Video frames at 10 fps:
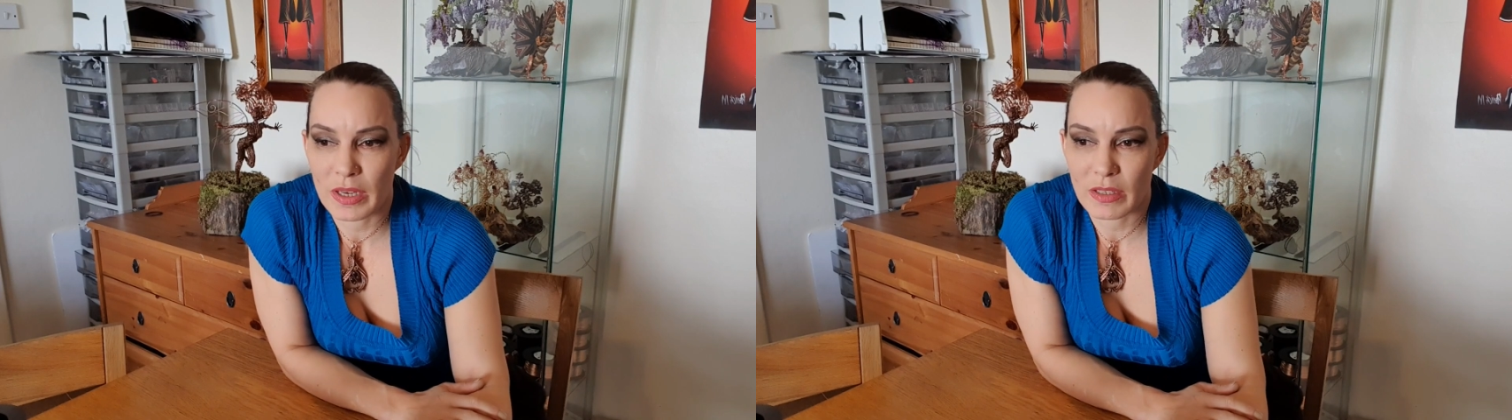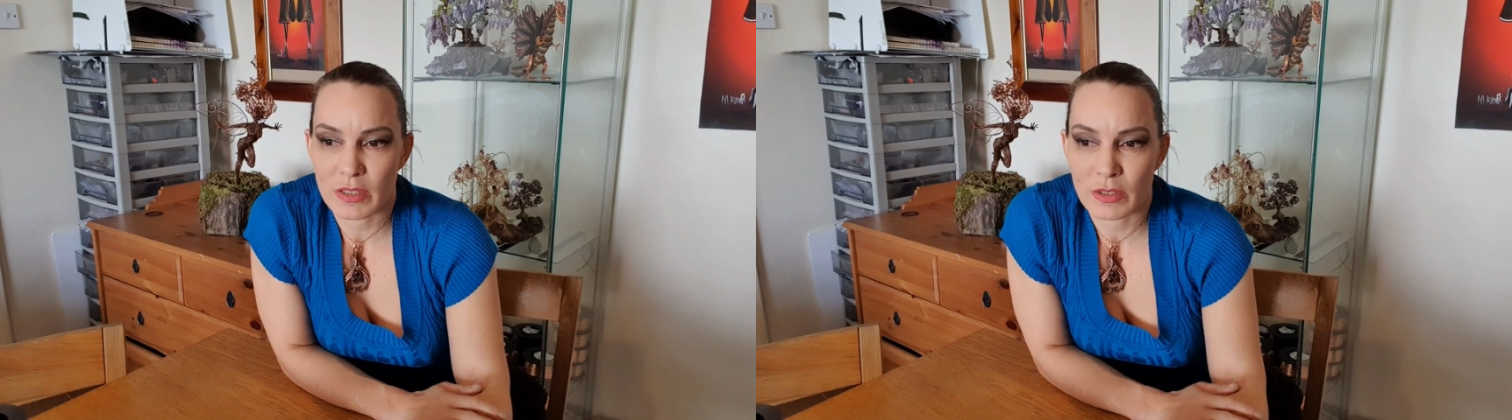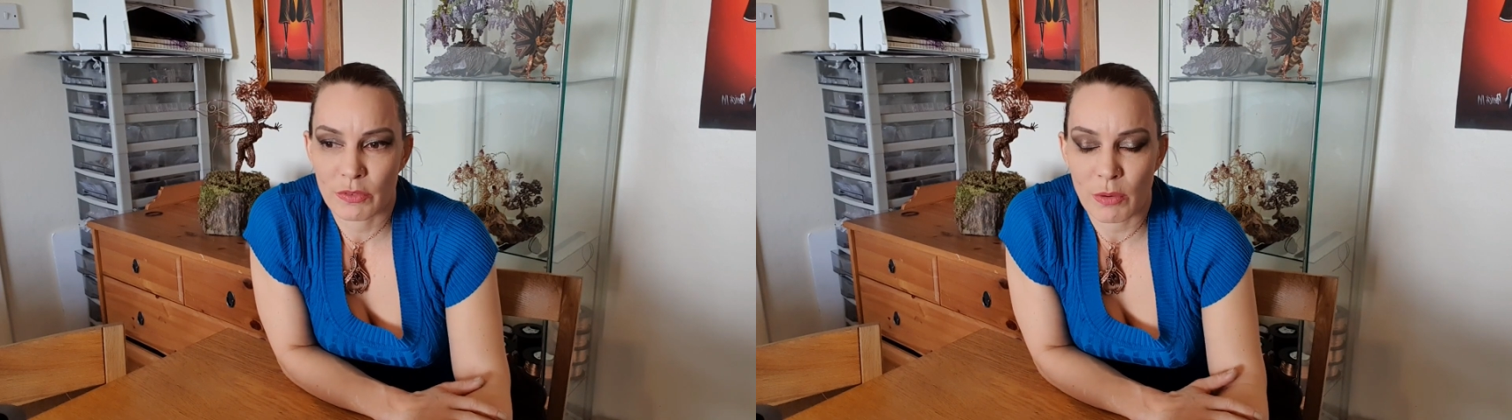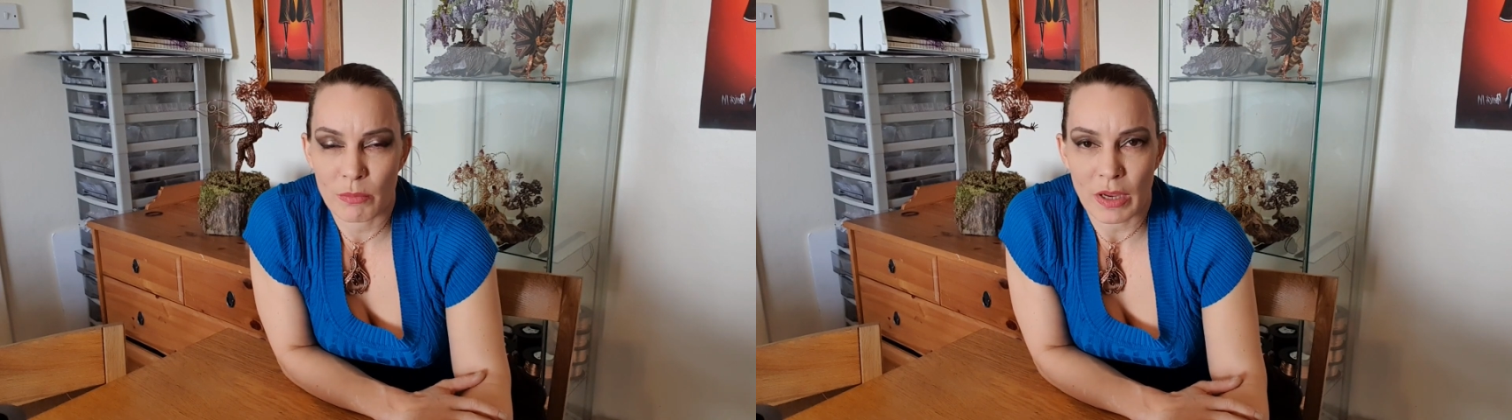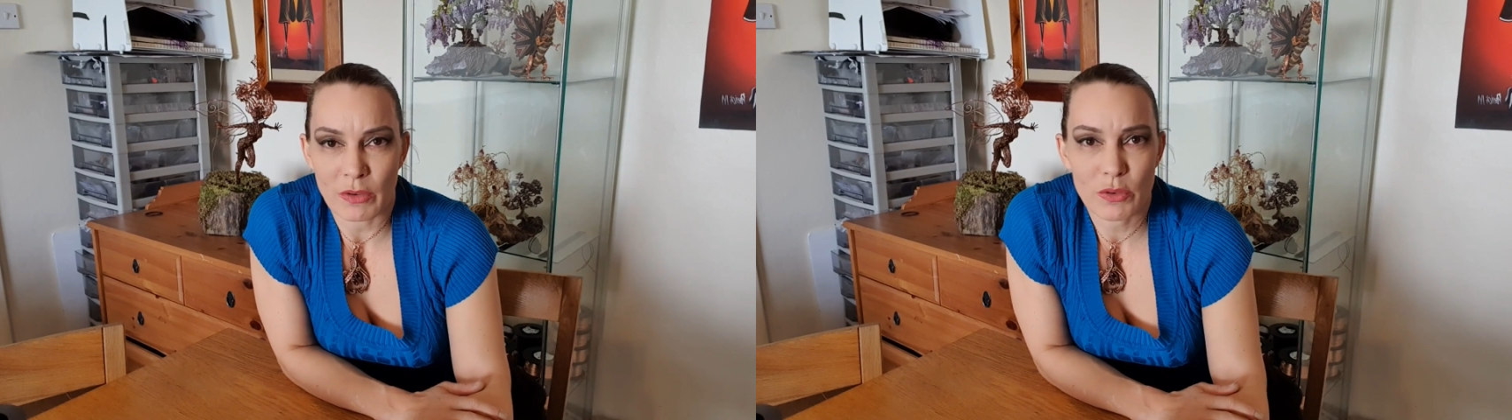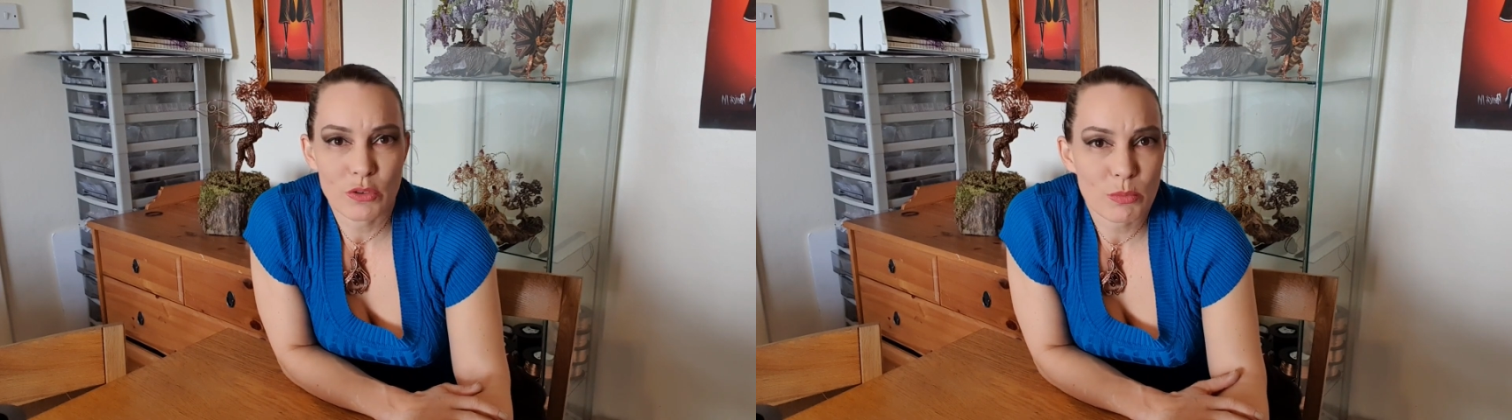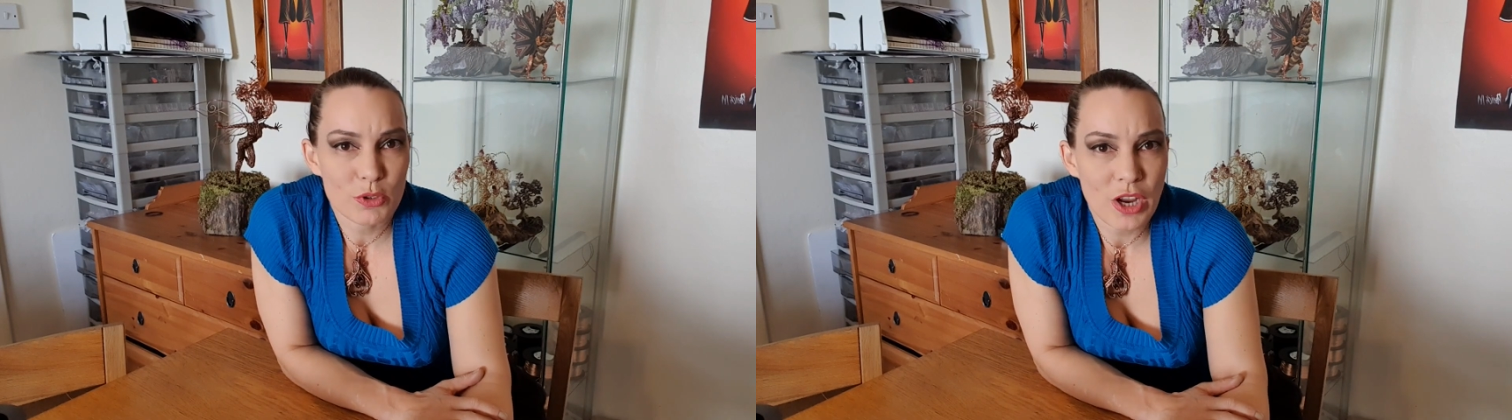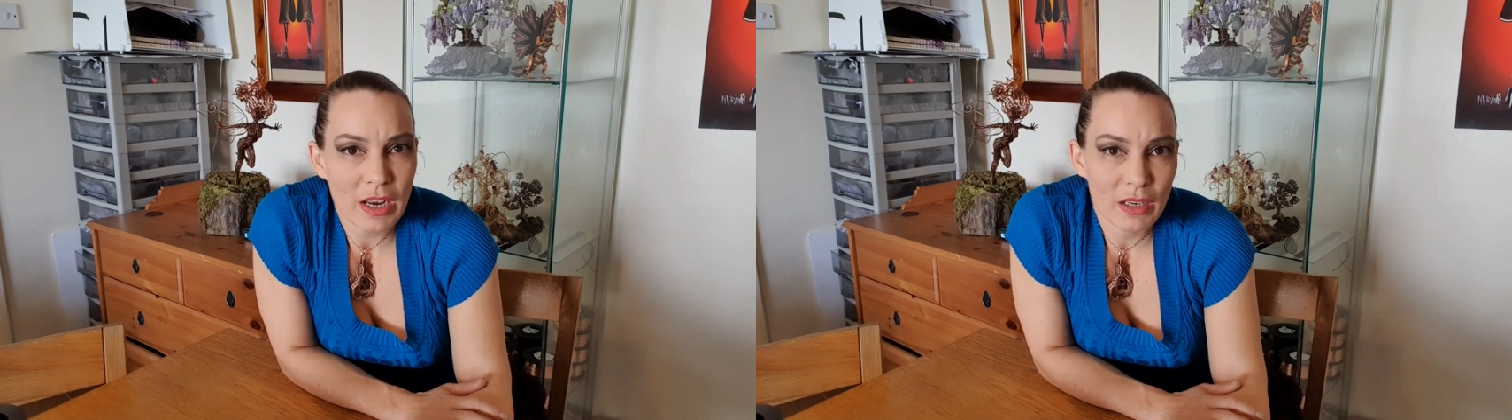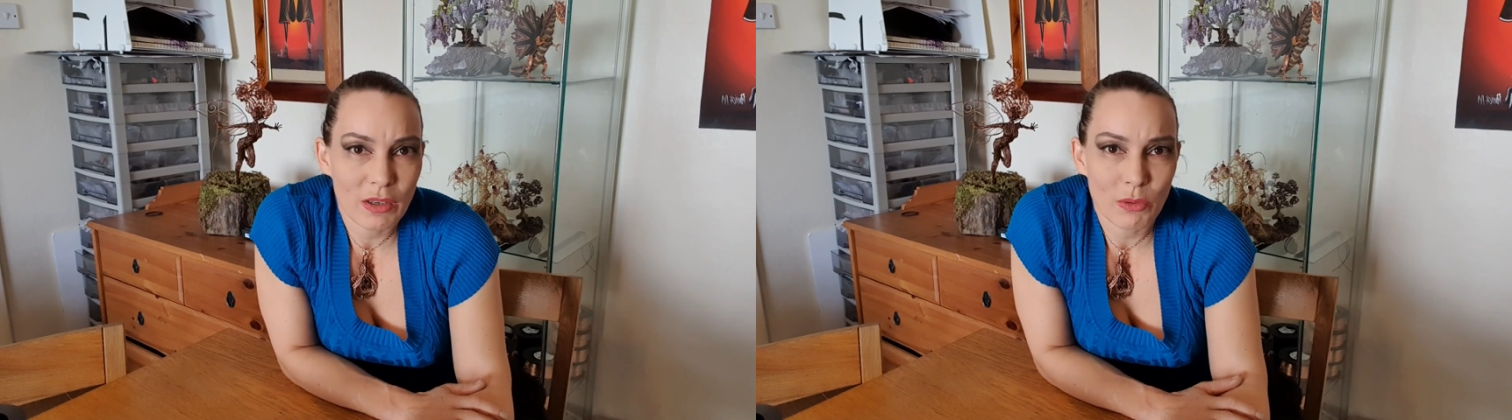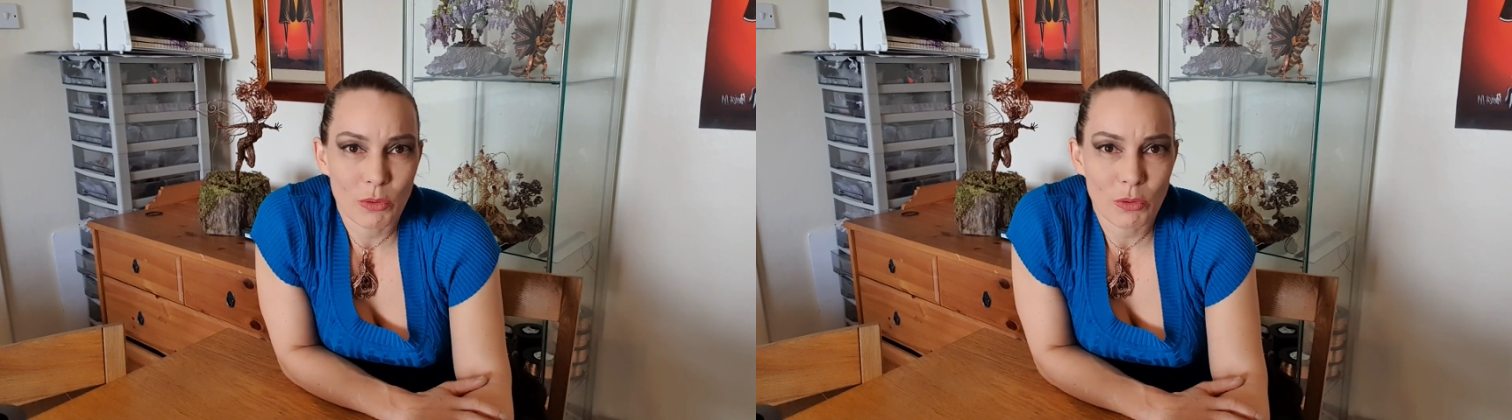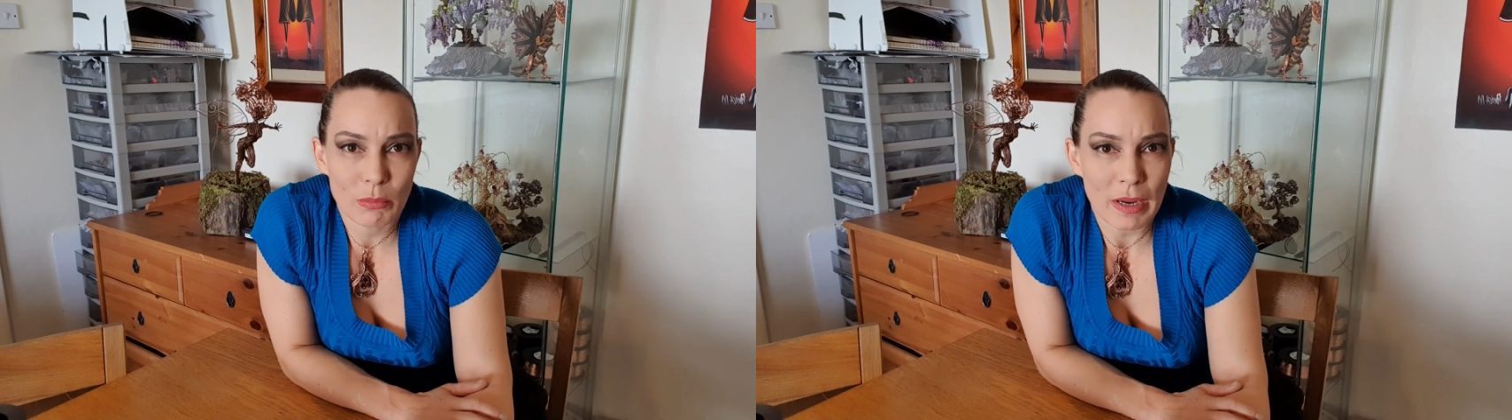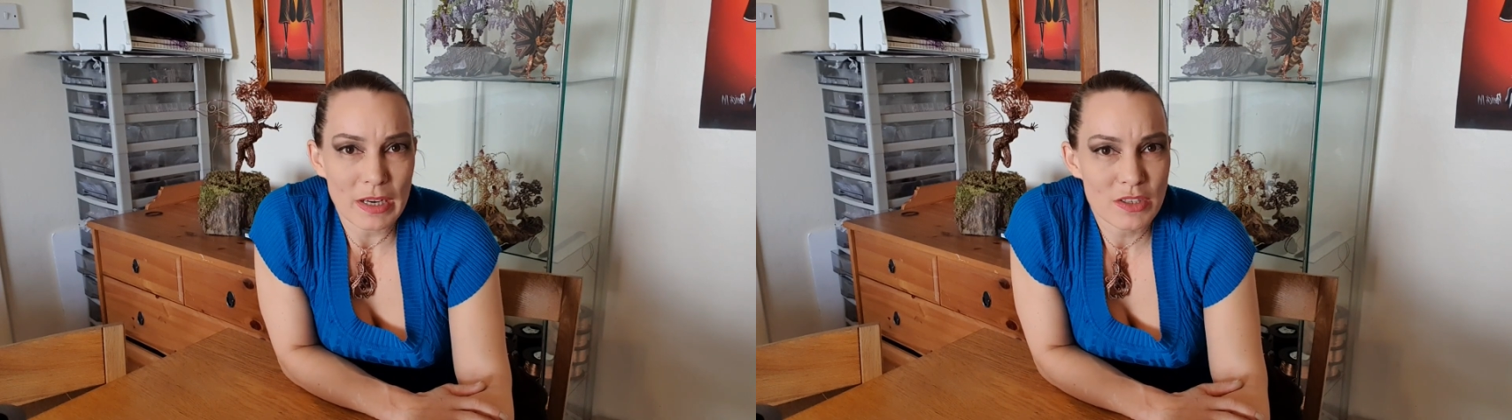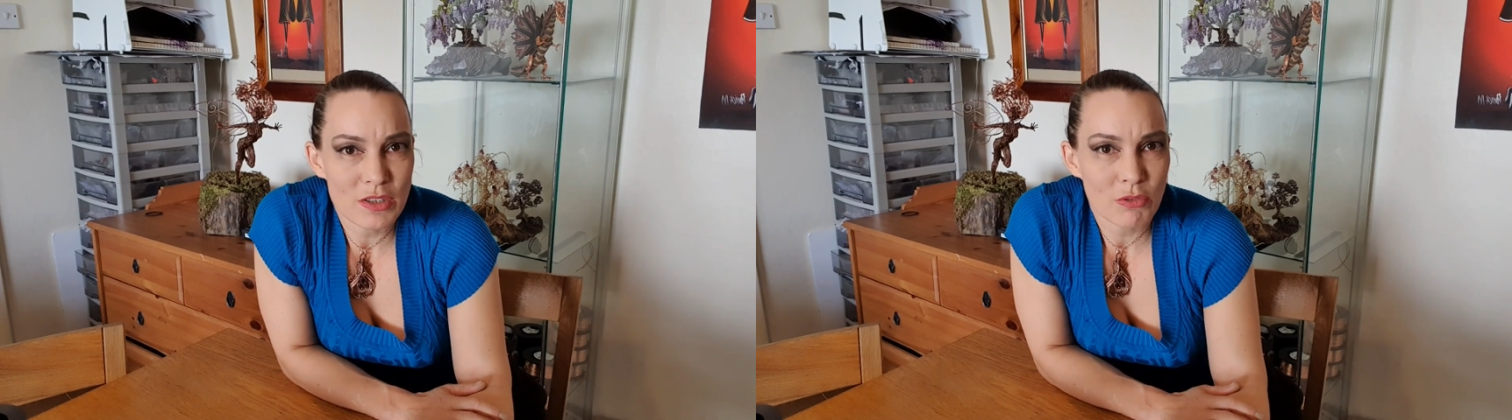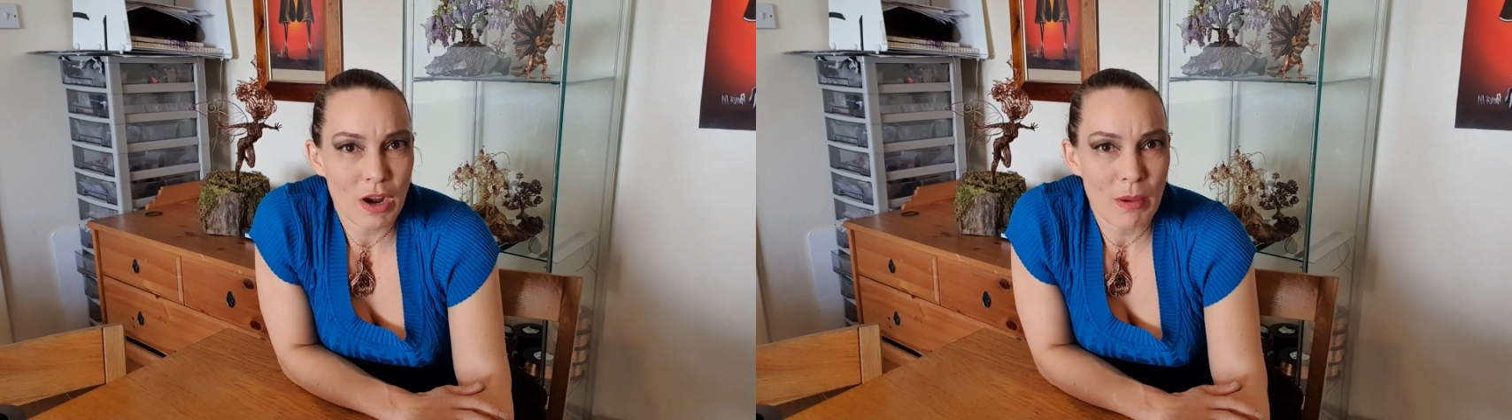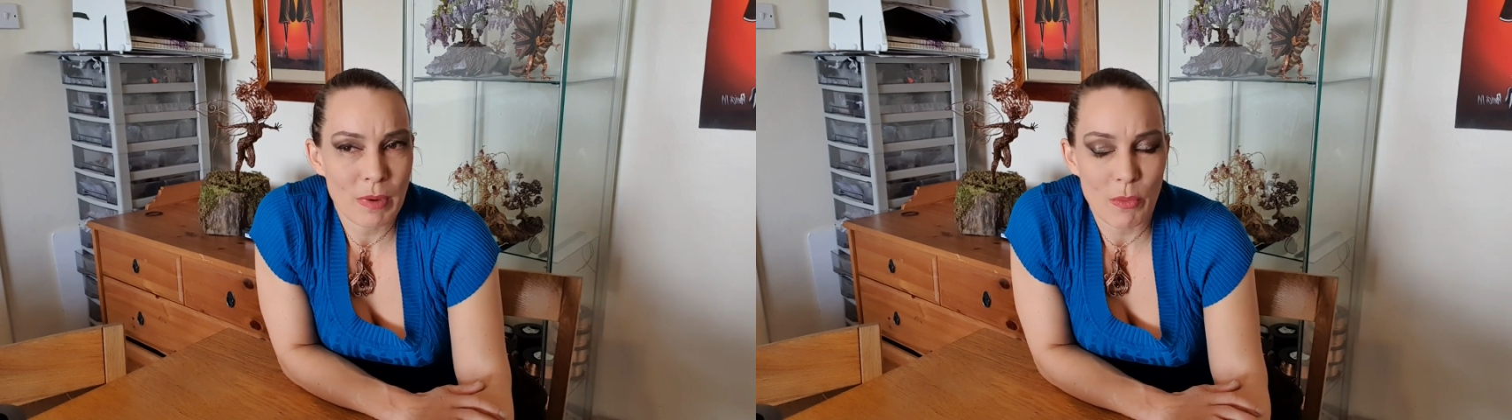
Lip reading: this from my YouTube channel or on my Instagram,